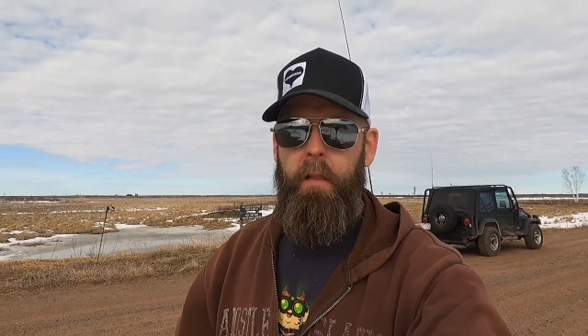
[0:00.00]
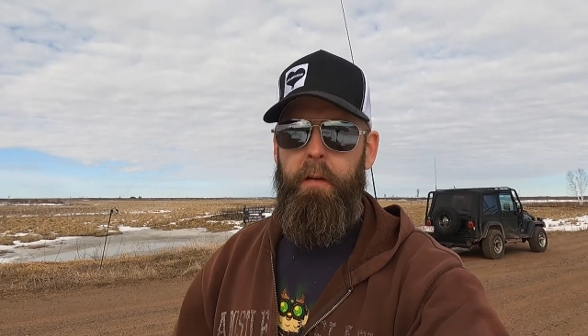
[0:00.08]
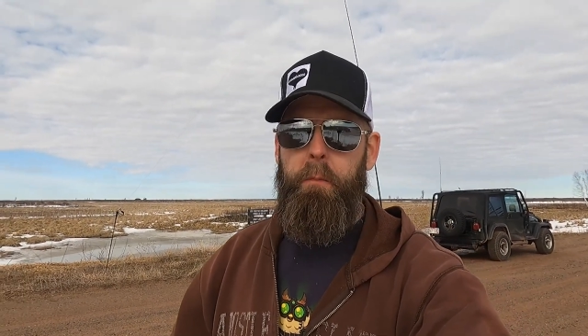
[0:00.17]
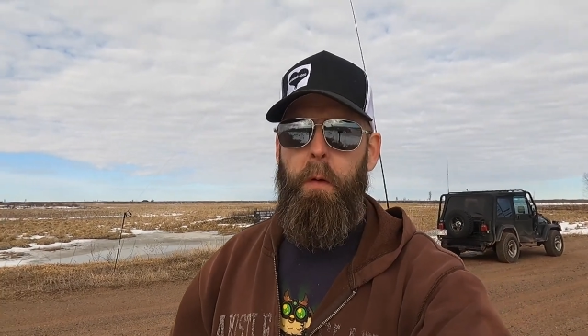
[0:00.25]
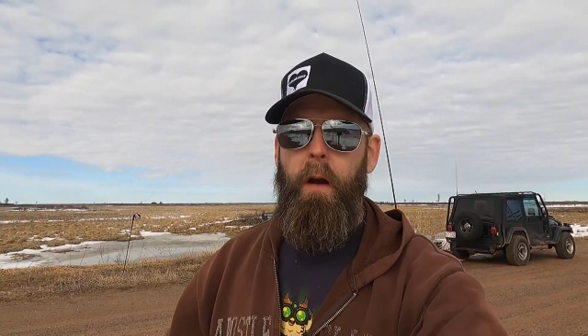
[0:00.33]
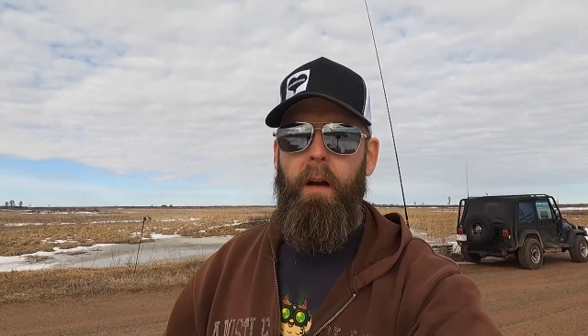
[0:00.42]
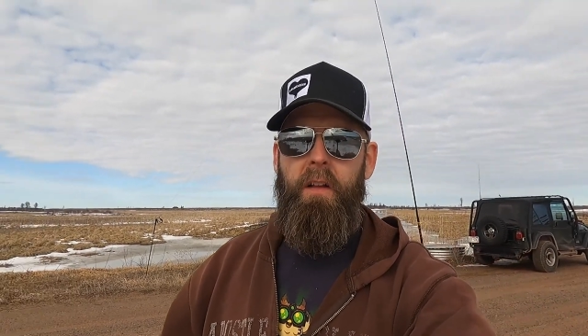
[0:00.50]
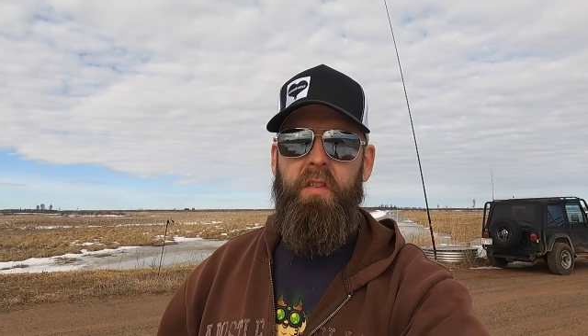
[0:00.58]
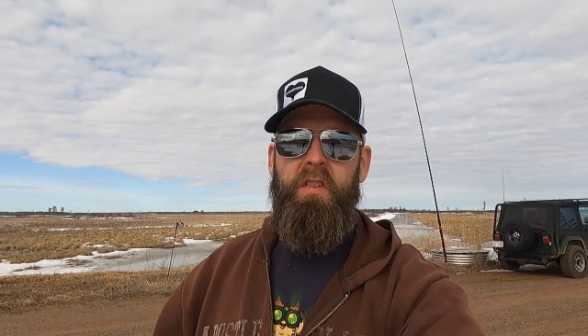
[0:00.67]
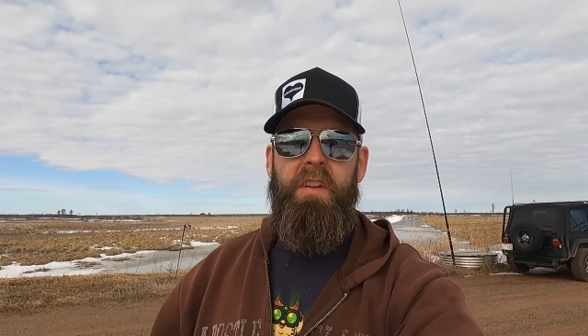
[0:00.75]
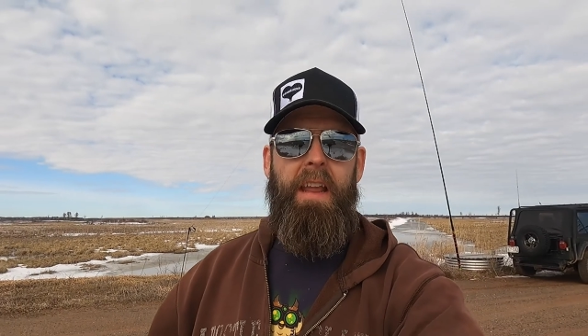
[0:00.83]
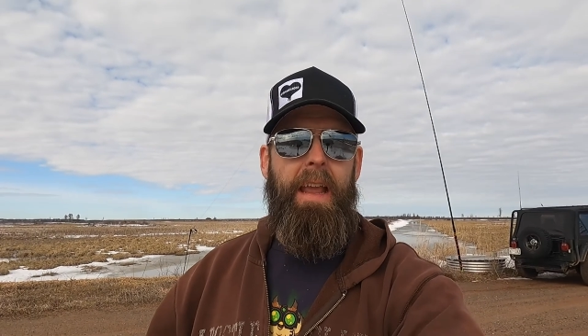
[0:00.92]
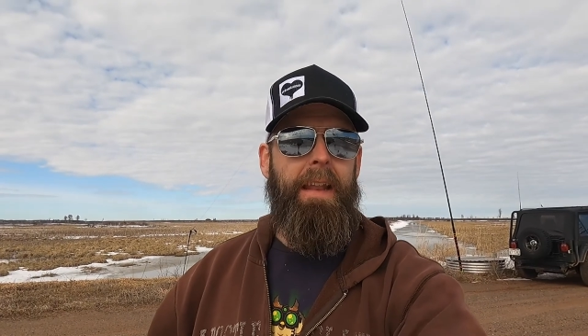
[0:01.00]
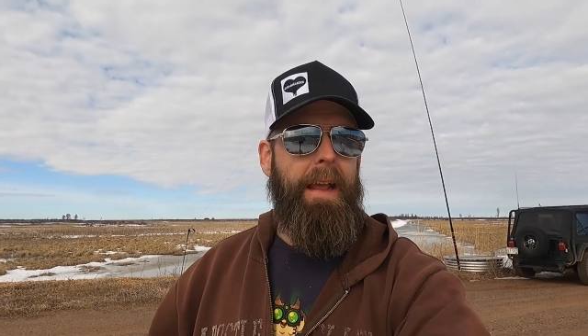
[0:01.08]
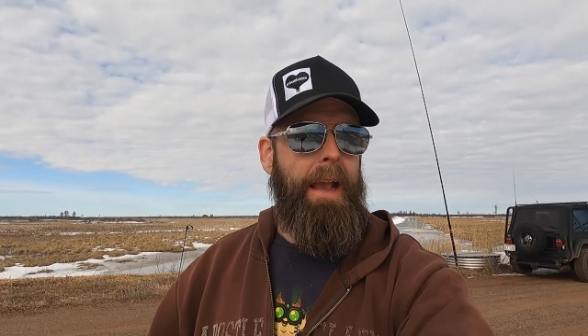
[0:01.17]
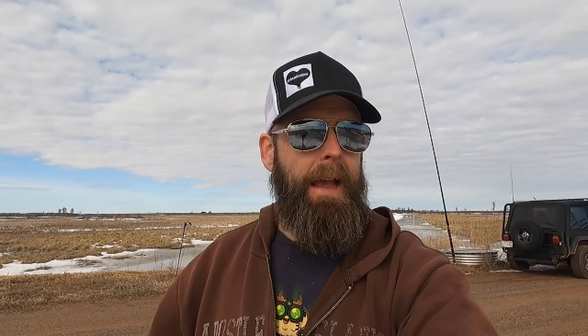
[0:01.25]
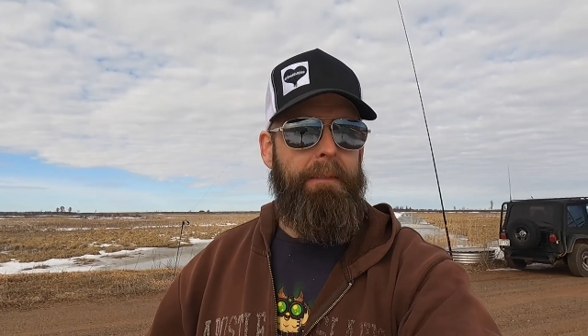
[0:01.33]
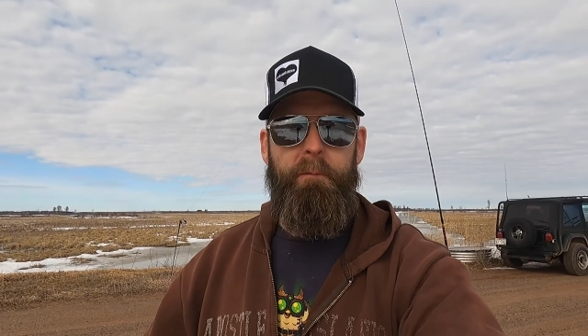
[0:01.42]
other parks, and I
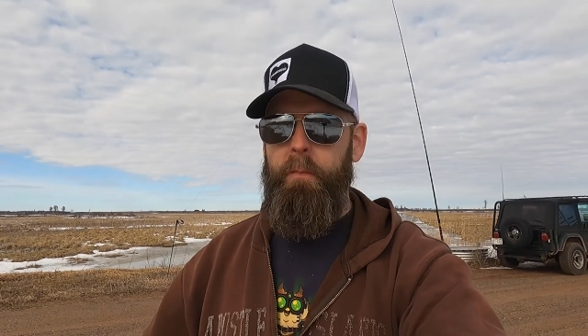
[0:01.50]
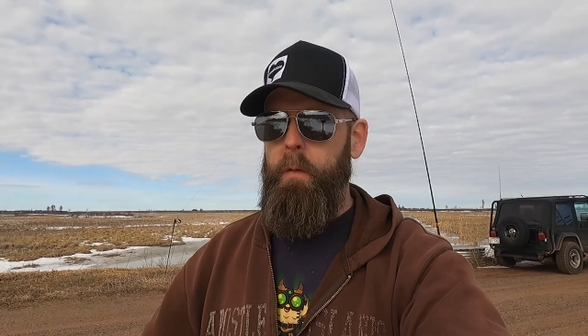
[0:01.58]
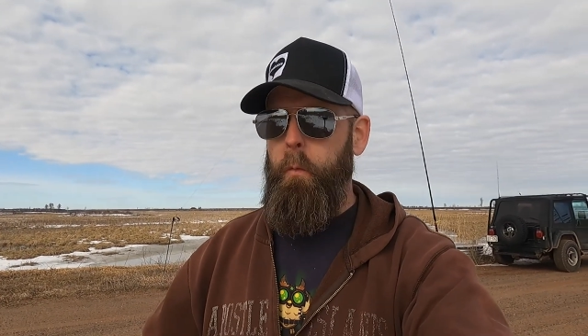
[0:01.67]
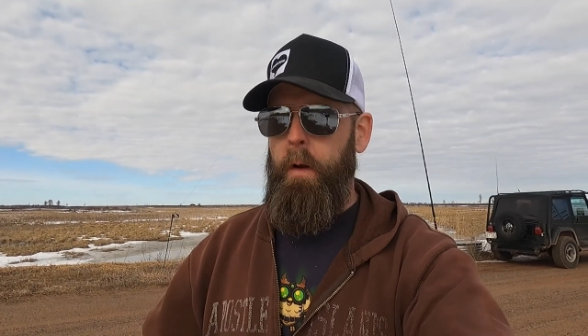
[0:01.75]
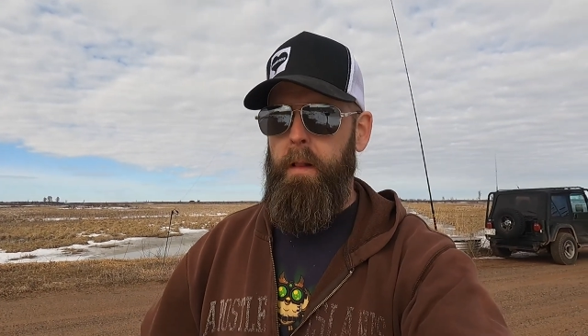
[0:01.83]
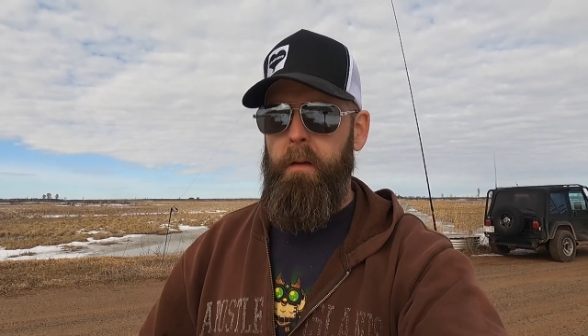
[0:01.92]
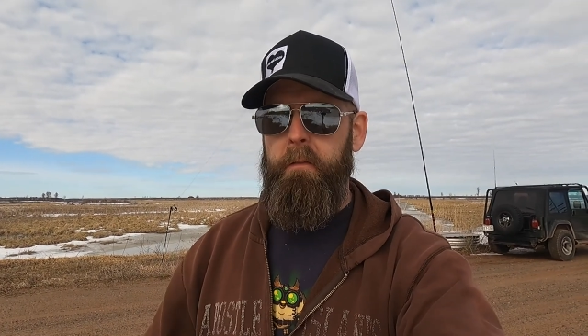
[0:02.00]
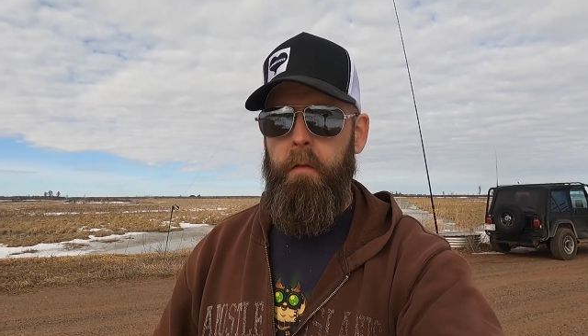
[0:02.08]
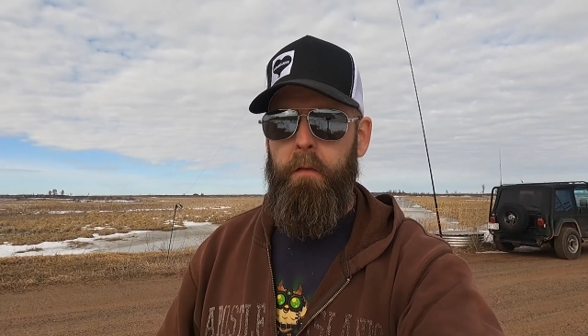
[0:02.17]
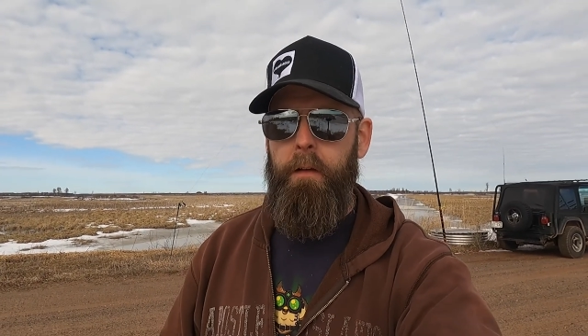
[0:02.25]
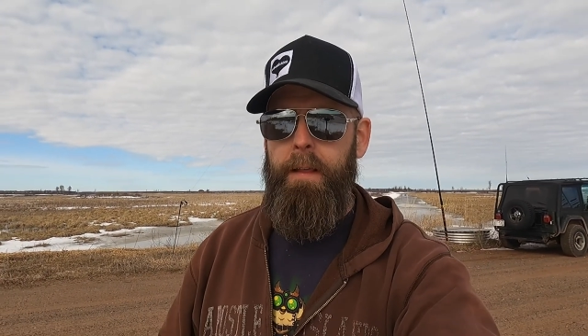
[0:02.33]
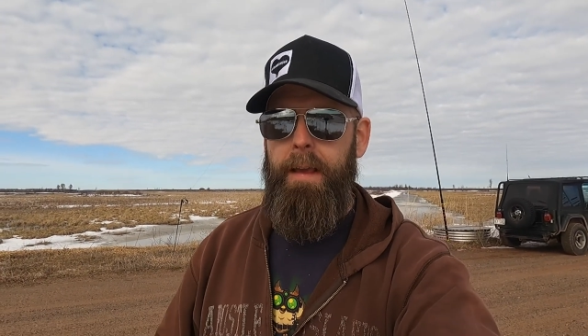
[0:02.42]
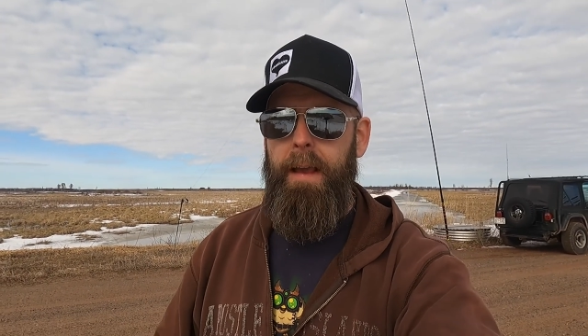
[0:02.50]
got well over 30